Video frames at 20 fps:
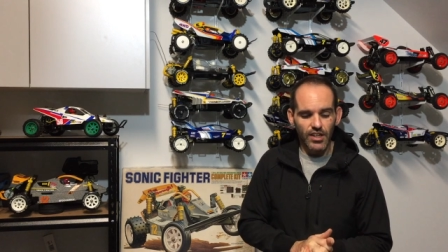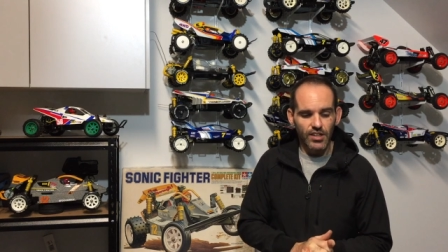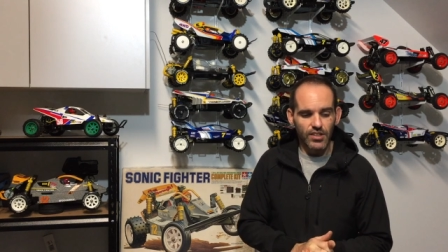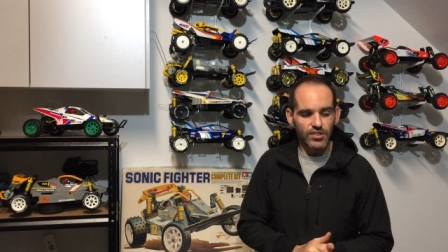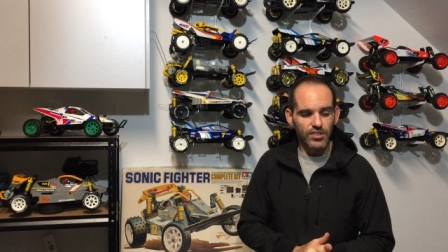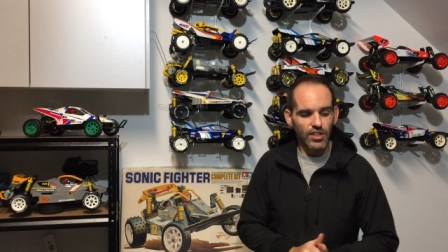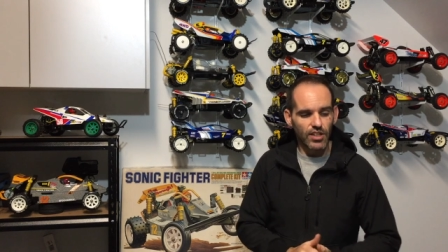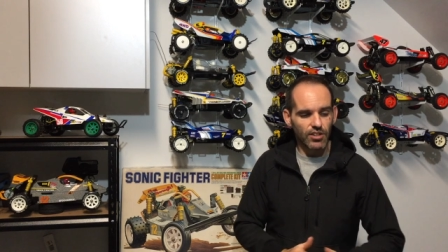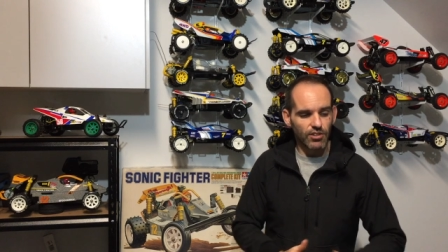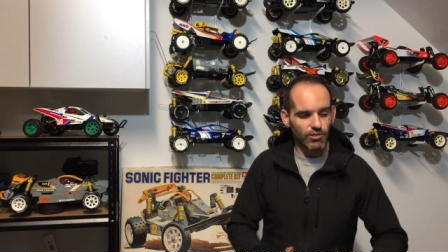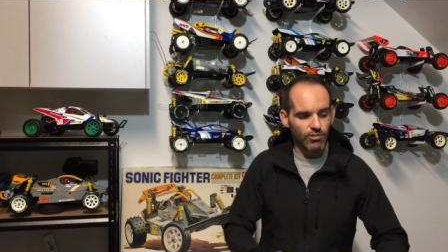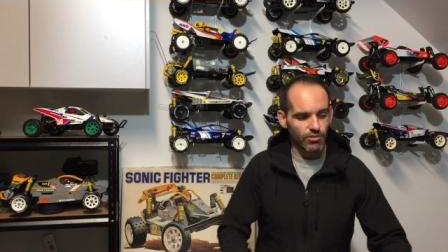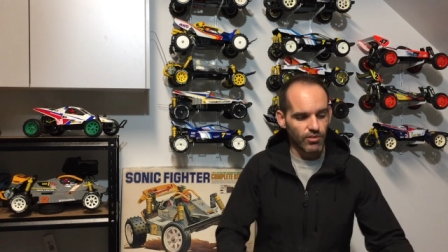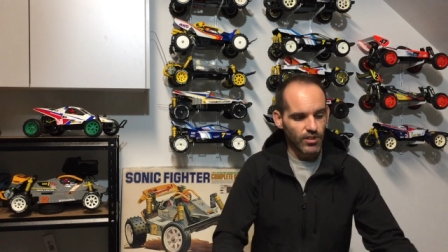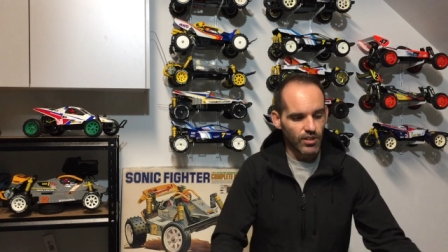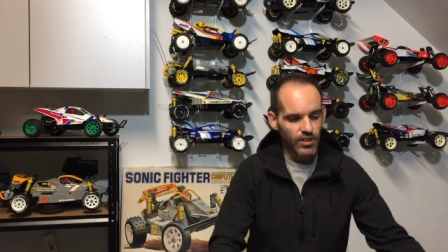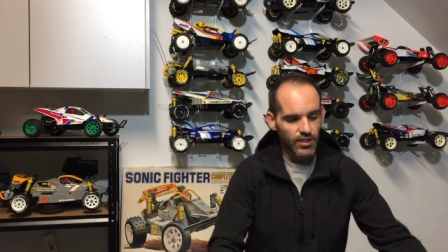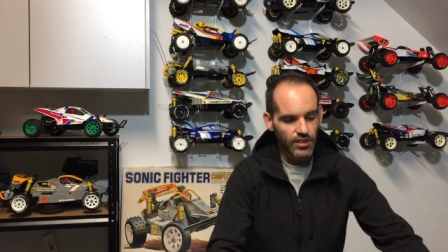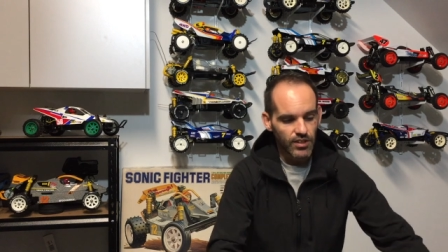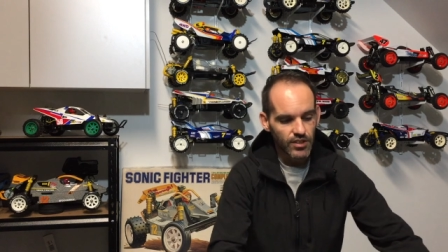So
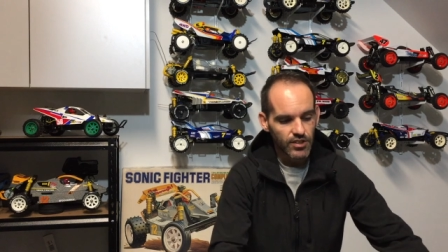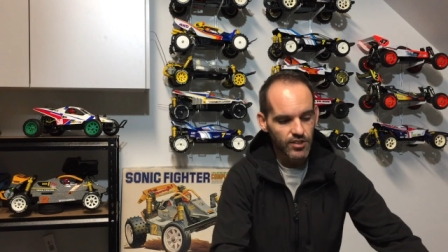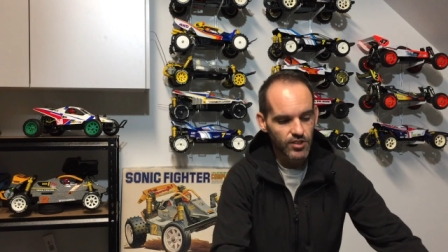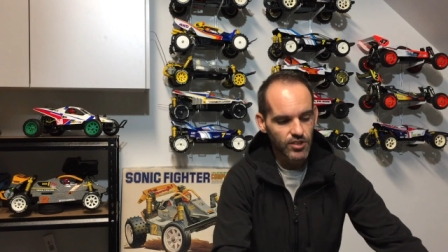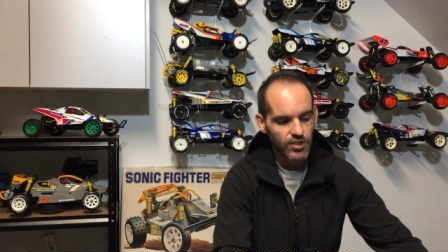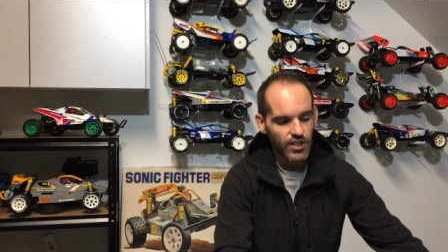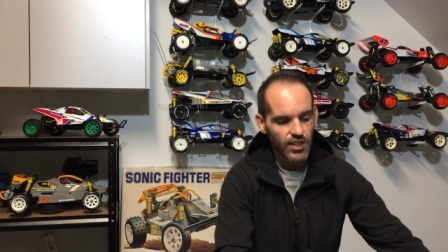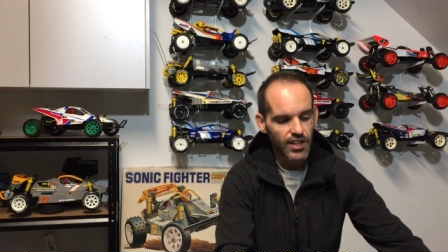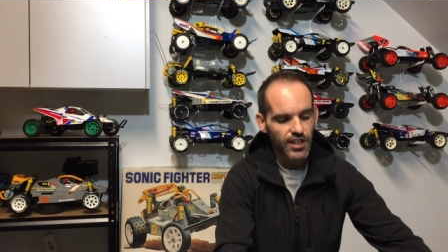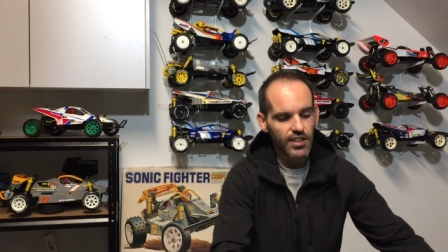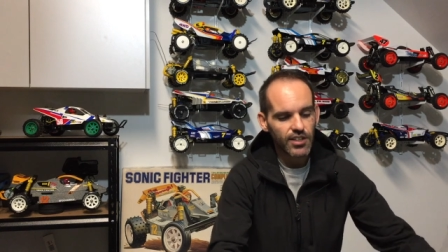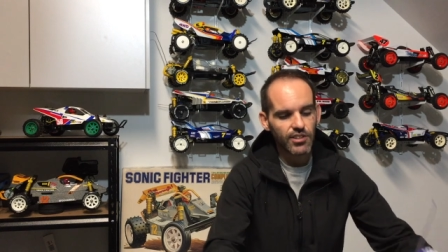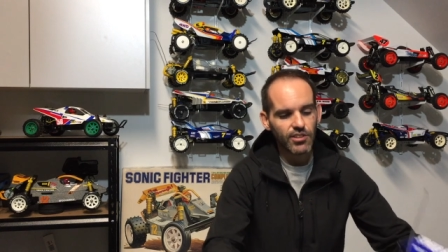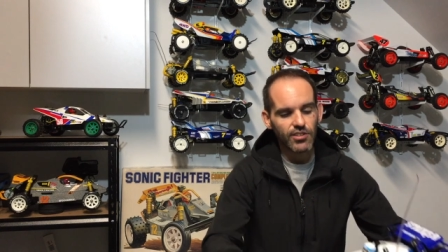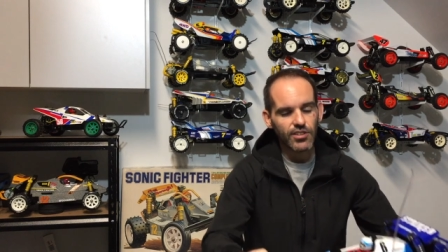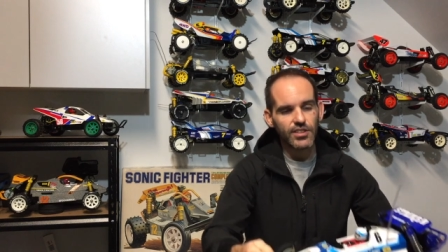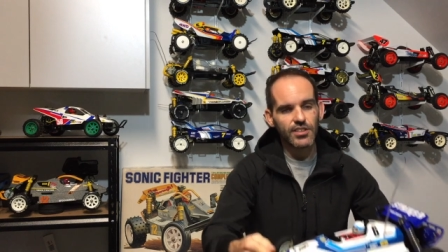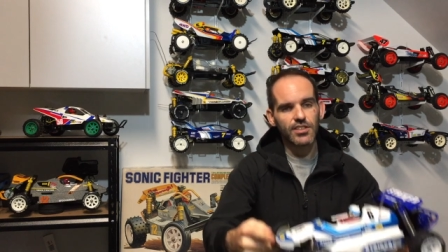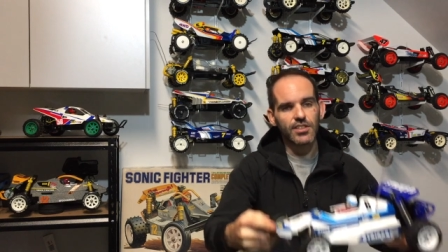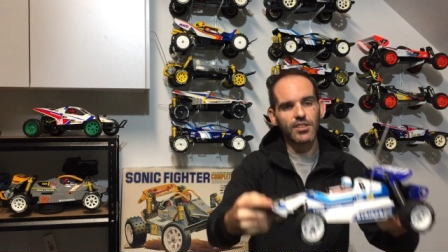today,
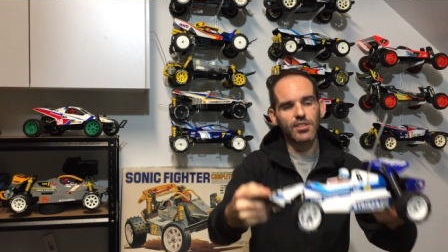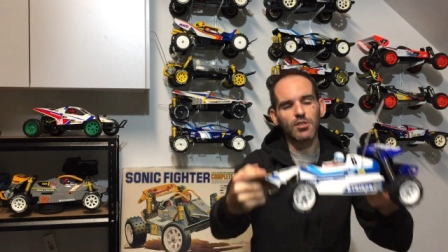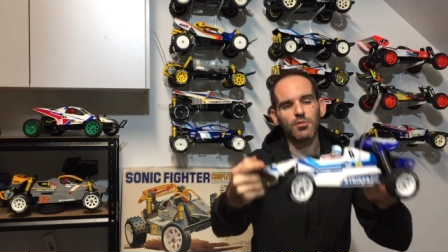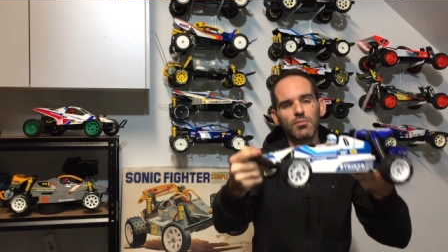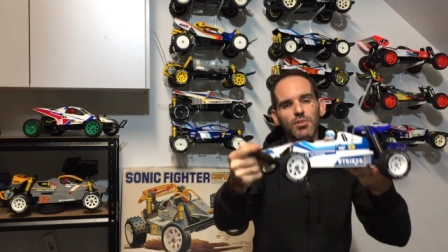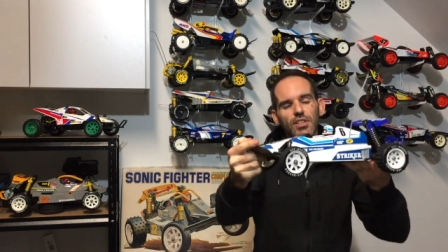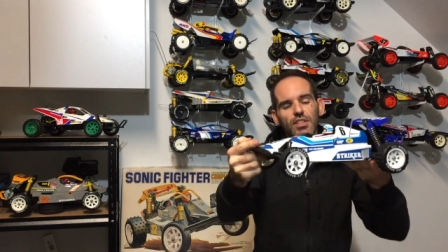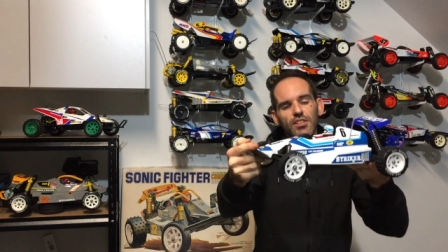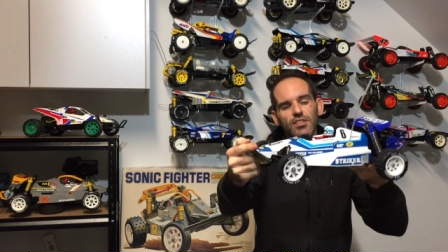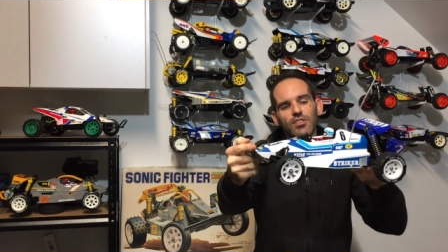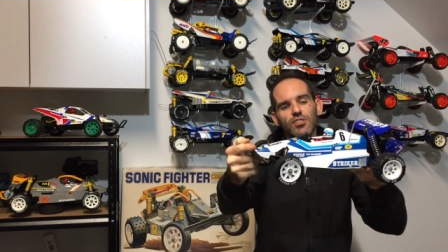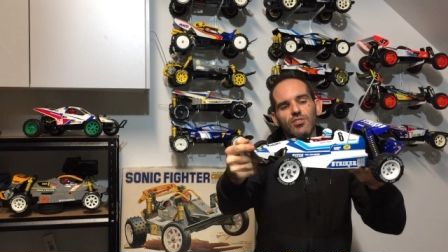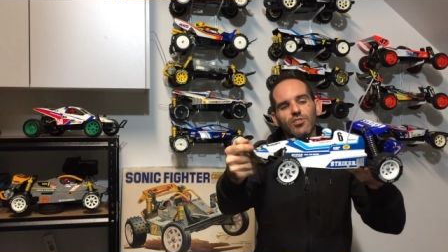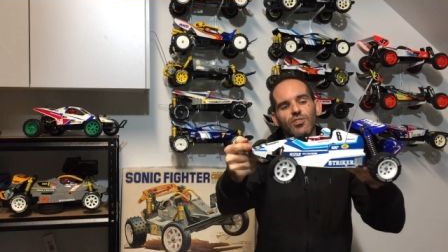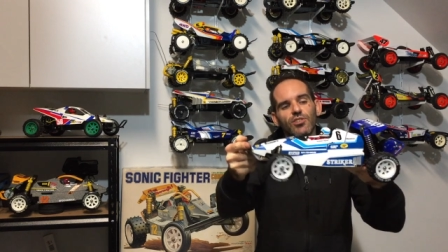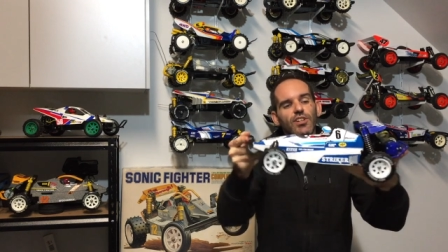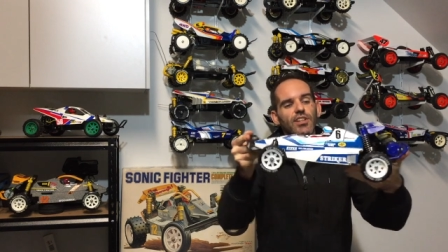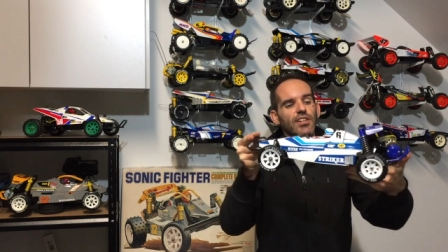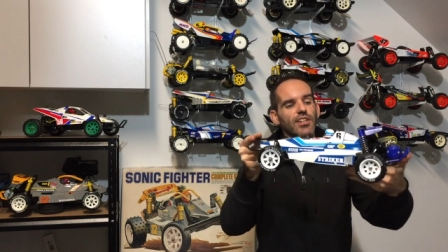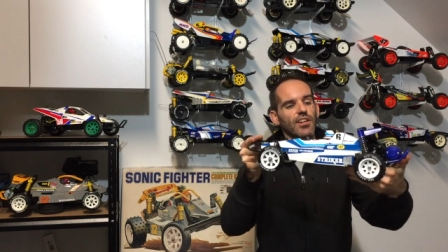guys, the Tamiya
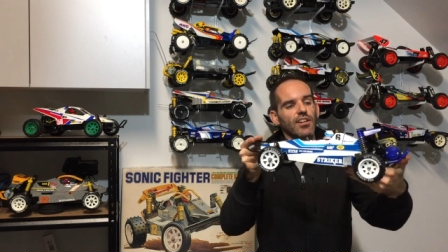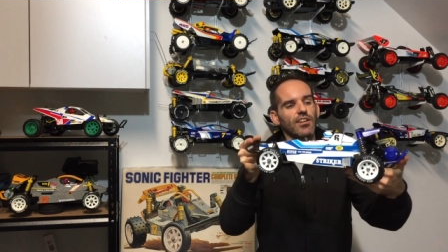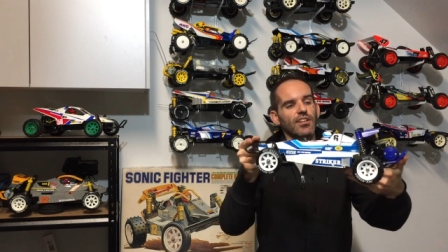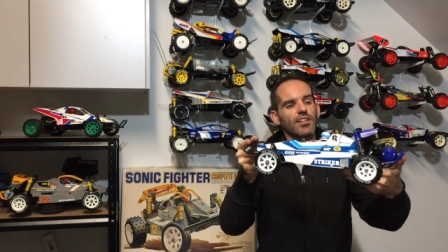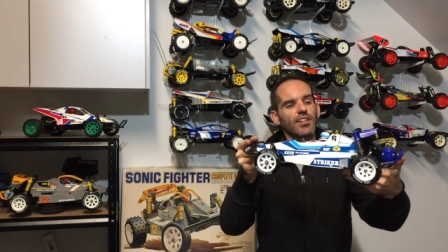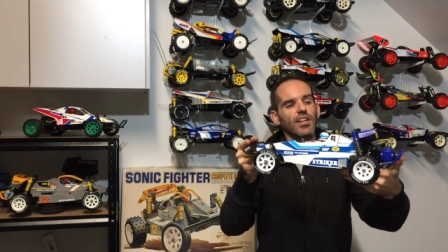Striker.